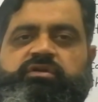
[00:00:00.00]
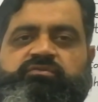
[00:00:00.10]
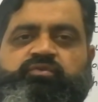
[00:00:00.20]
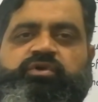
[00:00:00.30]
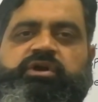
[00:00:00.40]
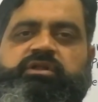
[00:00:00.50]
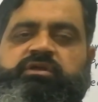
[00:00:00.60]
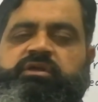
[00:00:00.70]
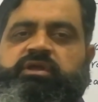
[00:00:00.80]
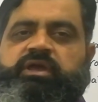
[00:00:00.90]
word
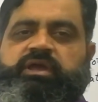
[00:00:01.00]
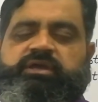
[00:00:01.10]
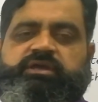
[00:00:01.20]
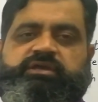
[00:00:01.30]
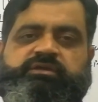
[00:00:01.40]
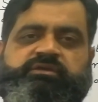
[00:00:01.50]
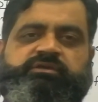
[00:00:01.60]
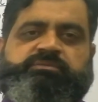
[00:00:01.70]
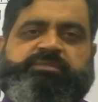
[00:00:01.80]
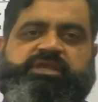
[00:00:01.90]

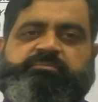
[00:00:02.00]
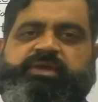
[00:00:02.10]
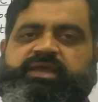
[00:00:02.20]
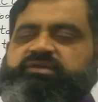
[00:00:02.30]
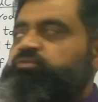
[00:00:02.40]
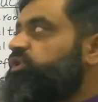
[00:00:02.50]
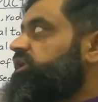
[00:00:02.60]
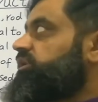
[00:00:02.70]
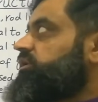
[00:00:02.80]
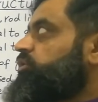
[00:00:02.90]
mean back,
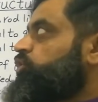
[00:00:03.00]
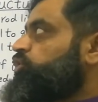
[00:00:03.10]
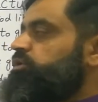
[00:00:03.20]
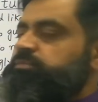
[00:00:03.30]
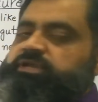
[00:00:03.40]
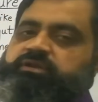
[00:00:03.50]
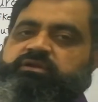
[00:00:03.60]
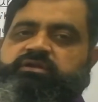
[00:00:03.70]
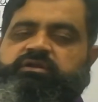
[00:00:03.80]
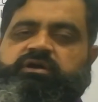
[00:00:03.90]
while chord
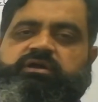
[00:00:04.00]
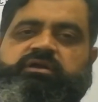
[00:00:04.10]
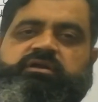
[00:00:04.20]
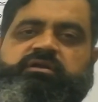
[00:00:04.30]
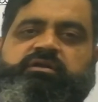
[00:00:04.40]
mean a